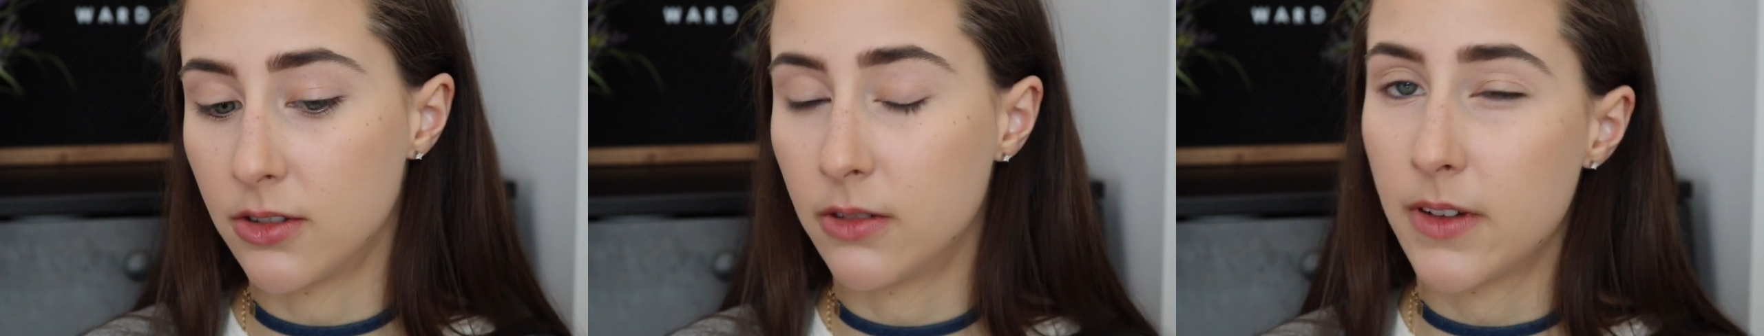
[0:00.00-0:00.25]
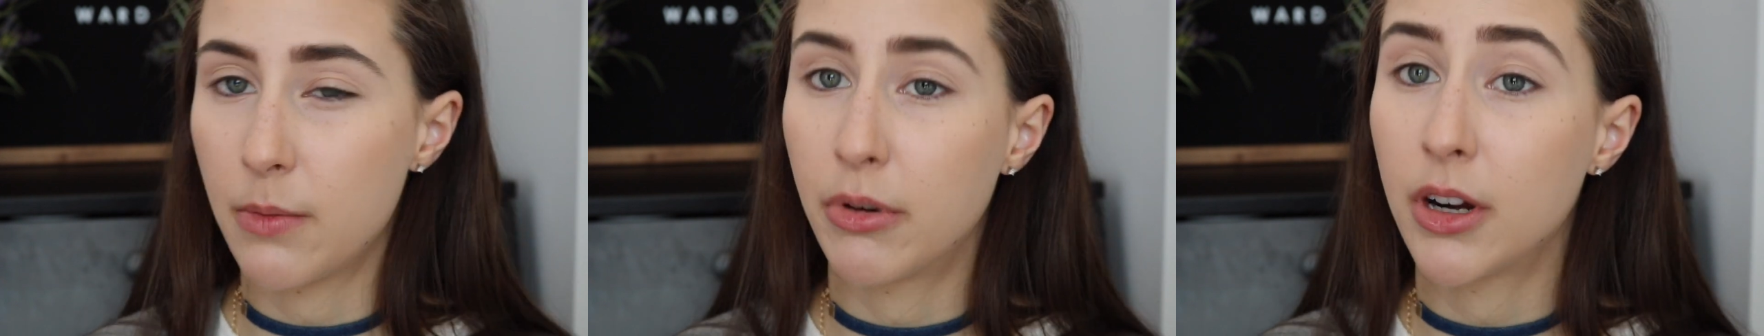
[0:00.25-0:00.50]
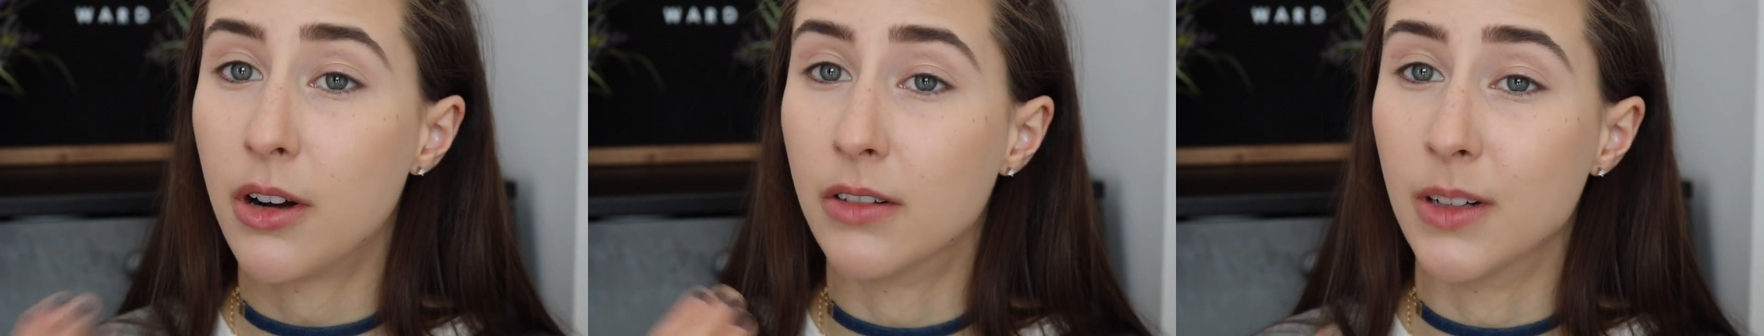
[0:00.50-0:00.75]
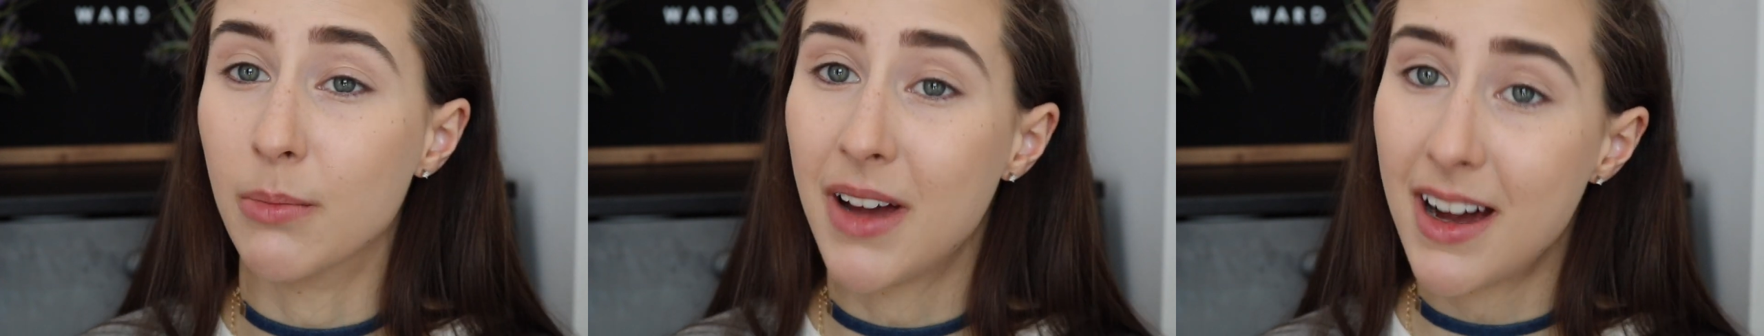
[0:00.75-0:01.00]
So if I put it
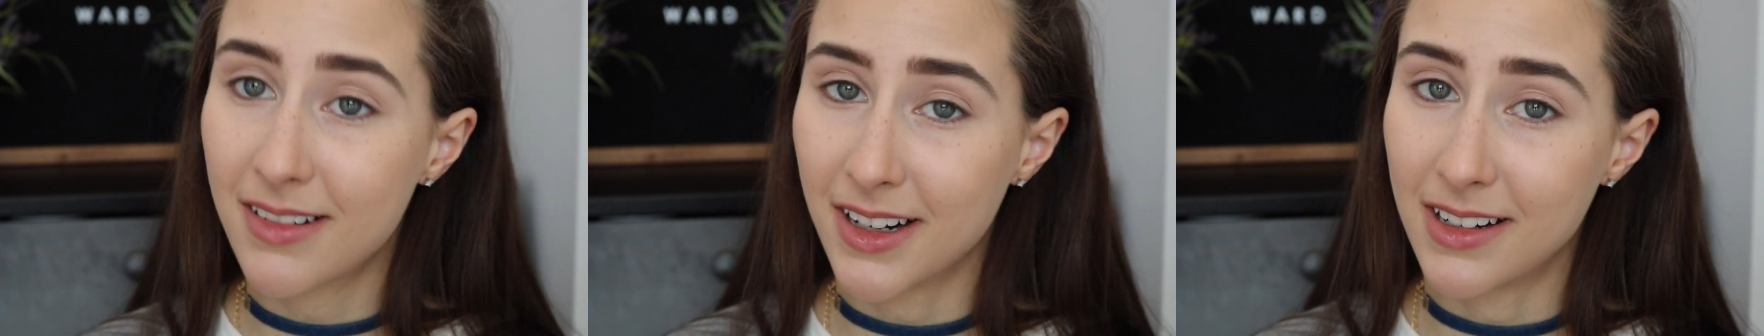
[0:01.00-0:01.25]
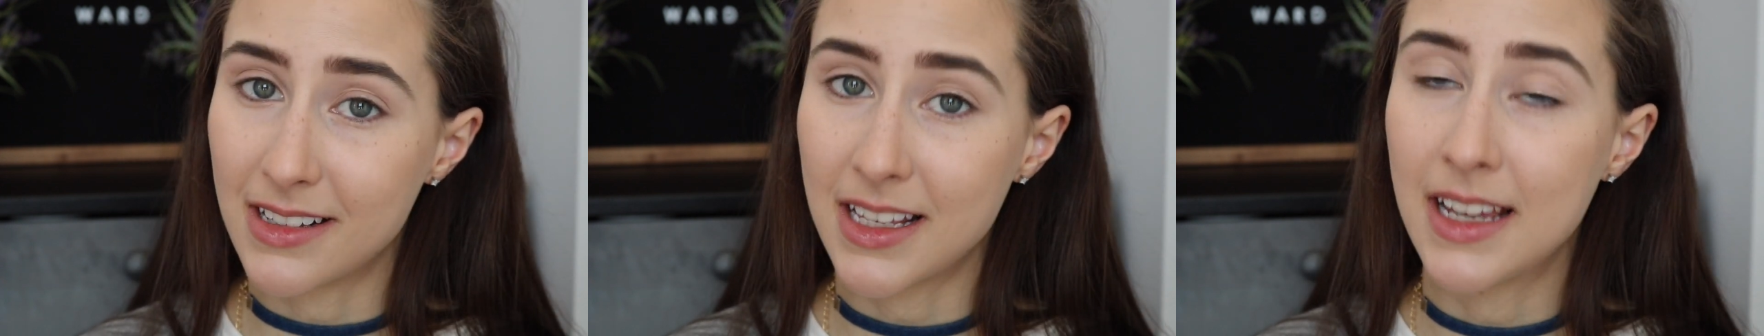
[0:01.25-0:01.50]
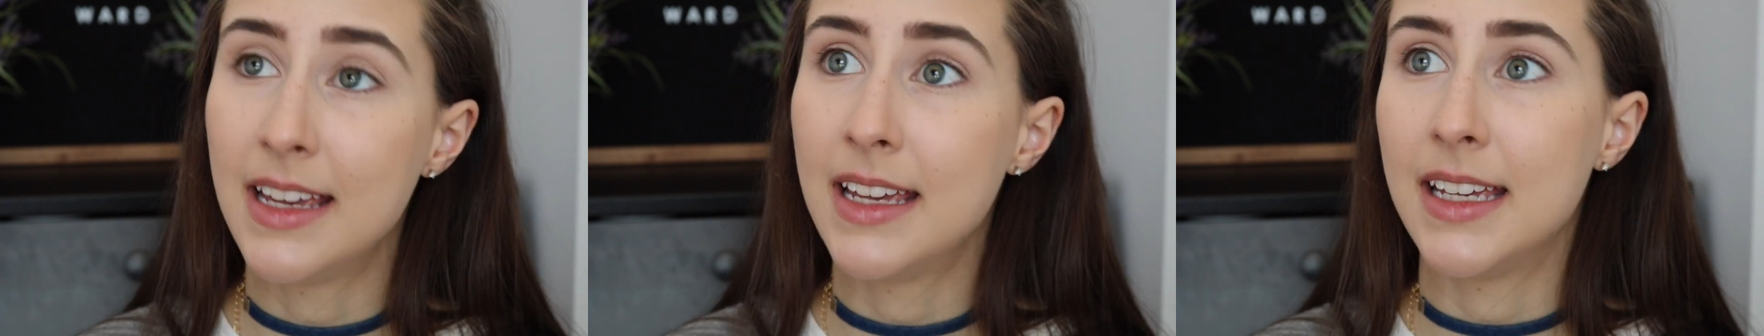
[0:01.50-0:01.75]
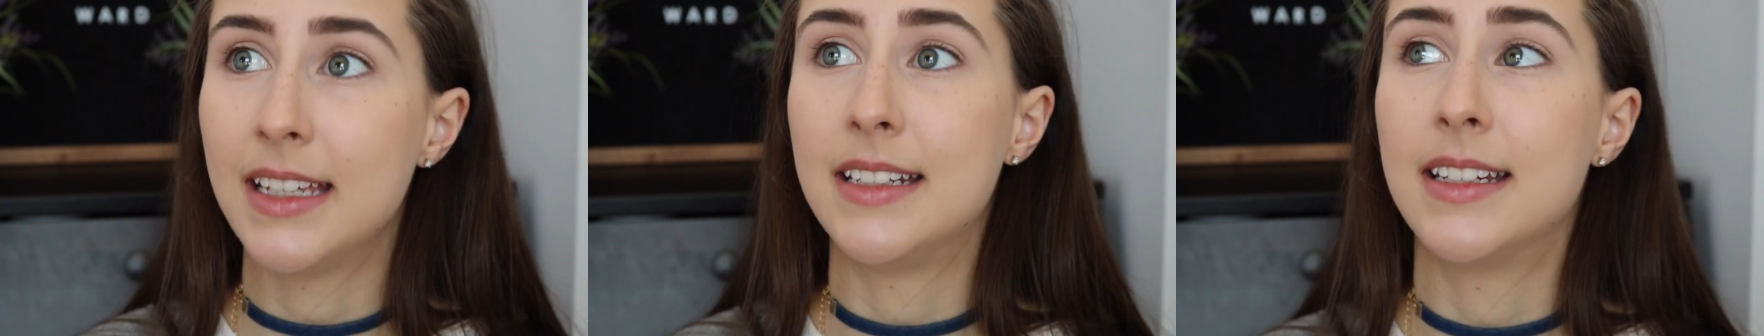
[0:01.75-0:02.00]
over powders,
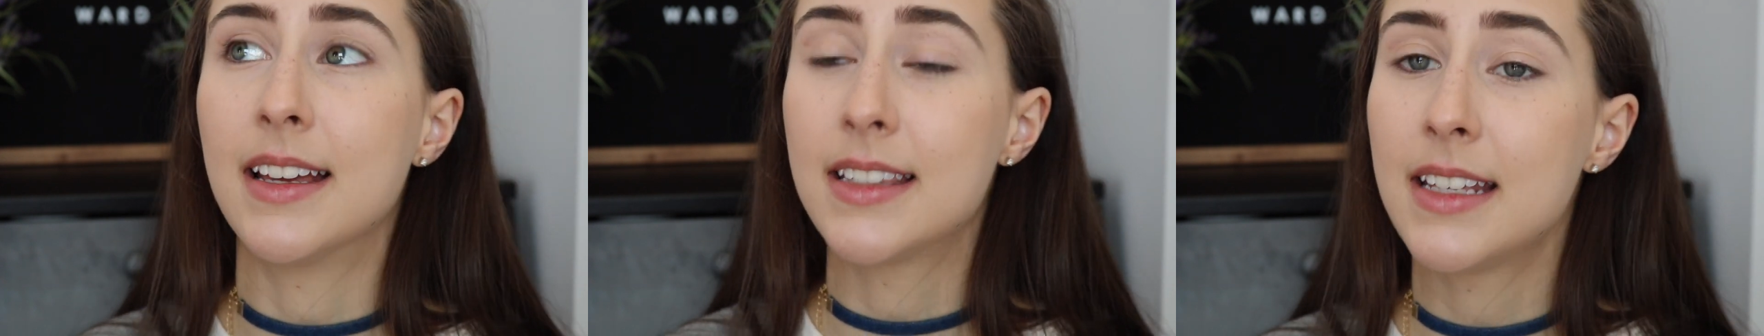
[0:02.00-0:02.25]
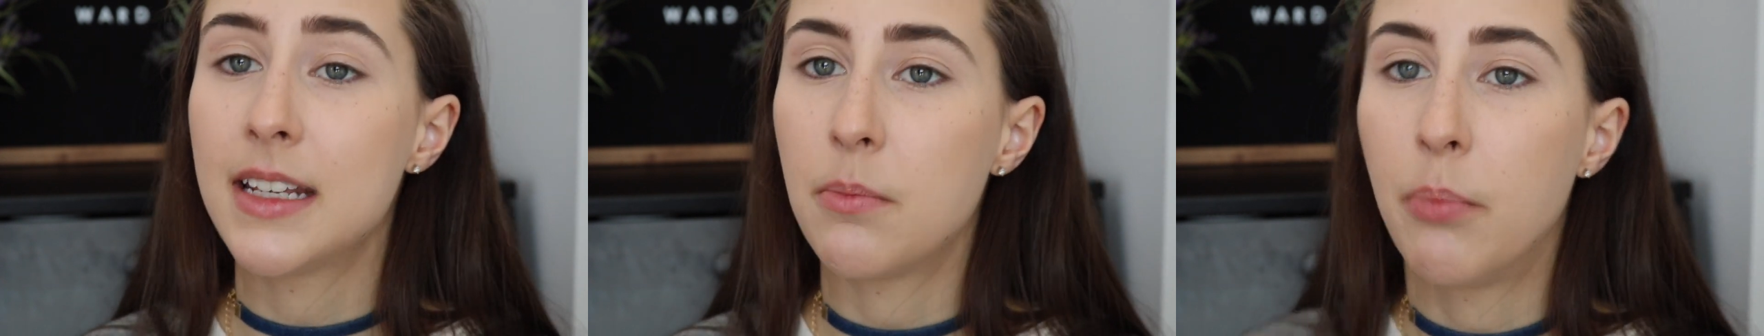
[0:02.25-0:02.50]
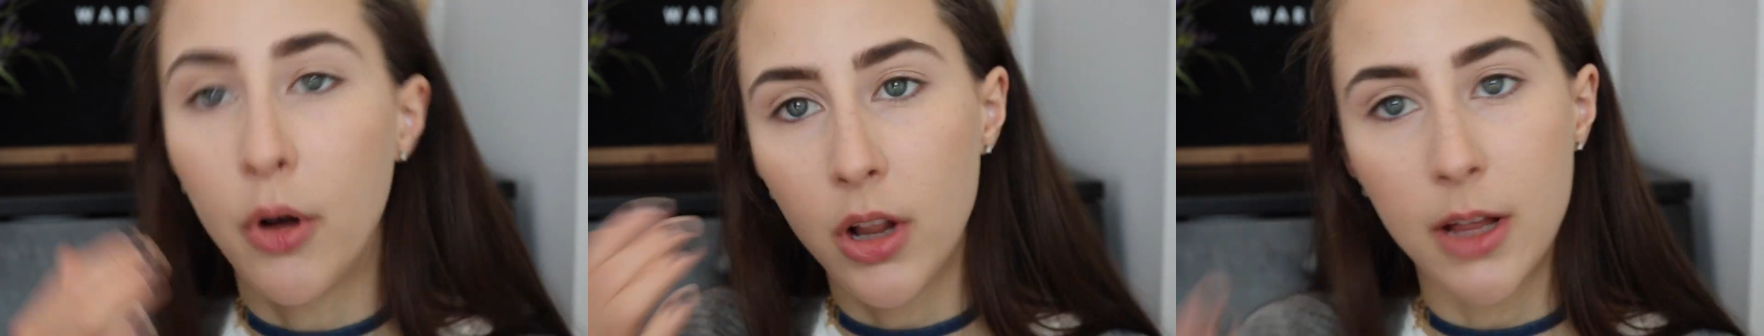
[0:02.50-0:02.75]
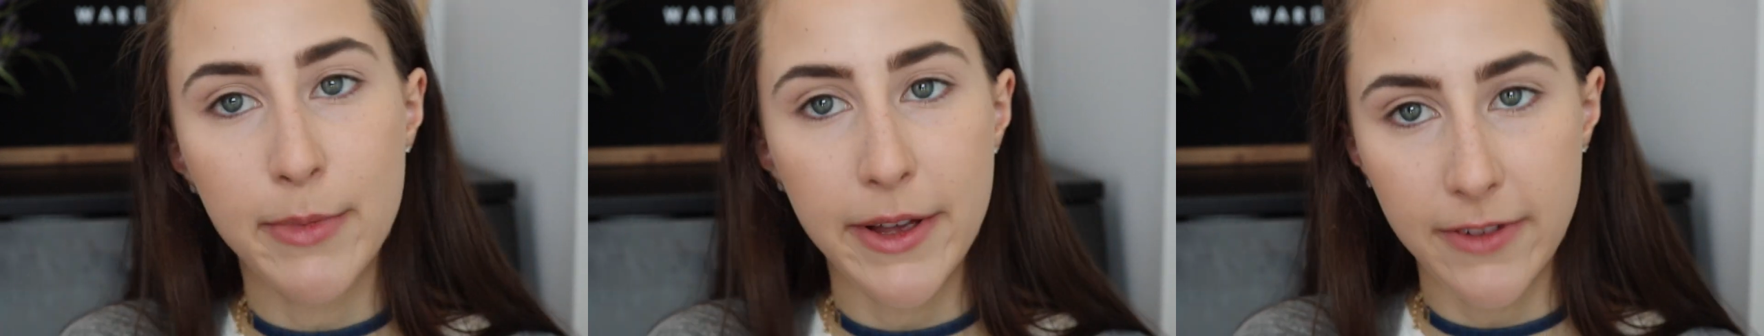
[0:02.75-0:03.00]
it doesn't
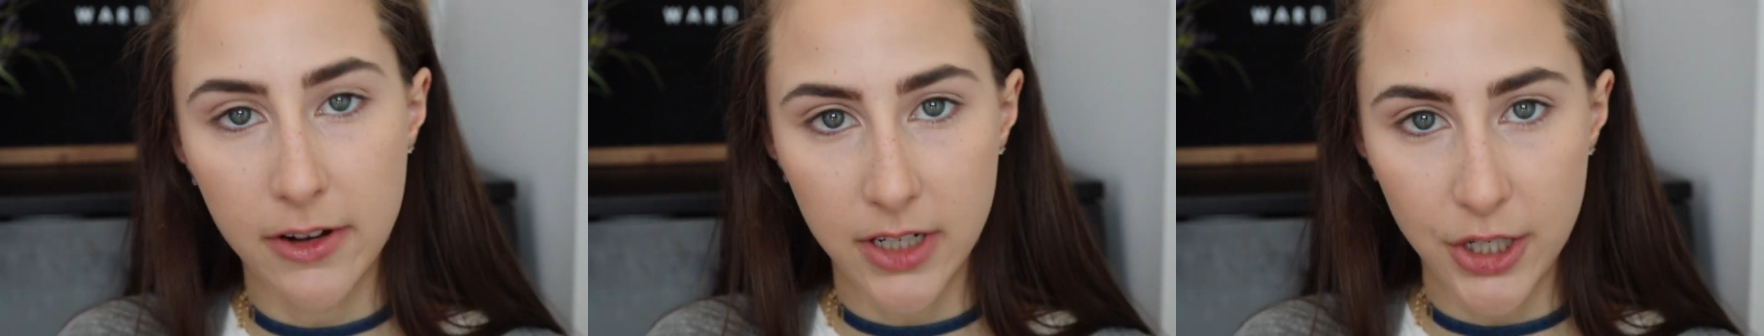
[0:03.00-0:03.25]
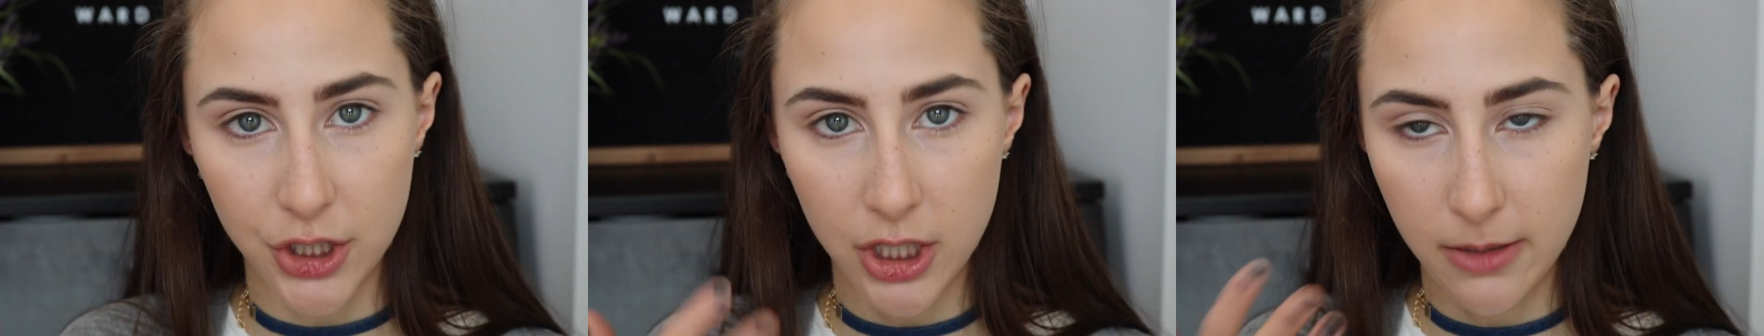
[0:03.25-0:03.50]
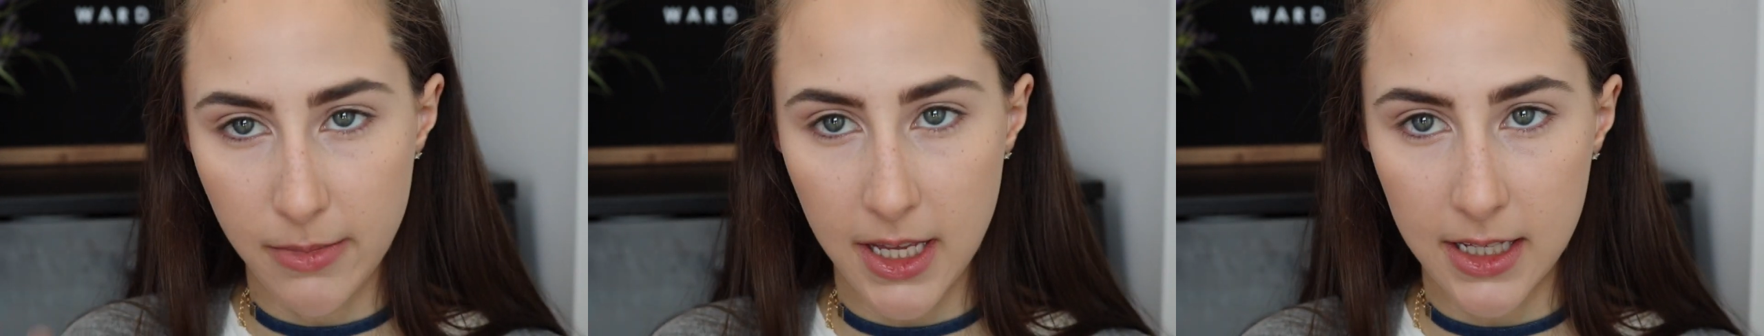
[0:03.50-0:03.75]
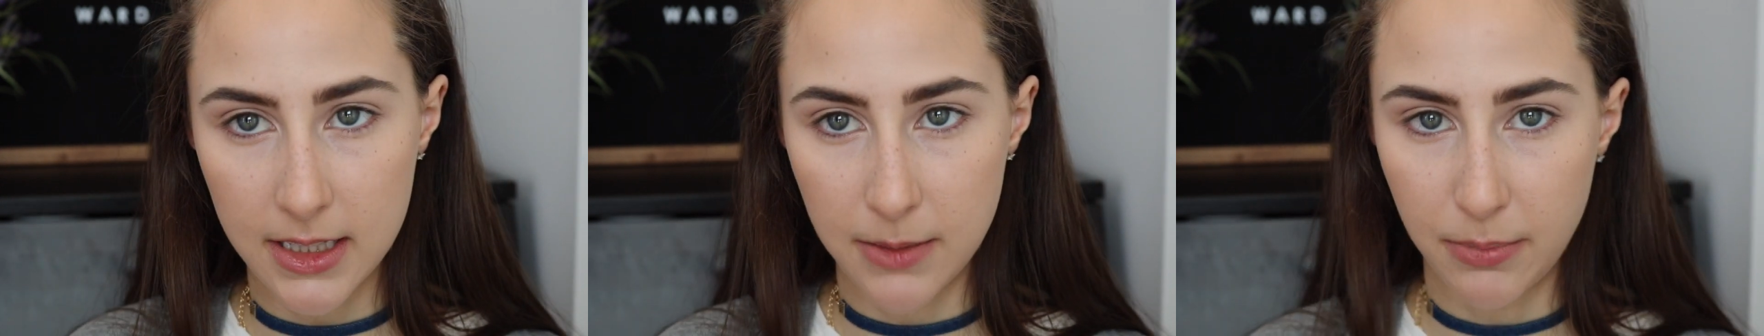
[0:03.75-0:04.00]
pull up my foundation or make it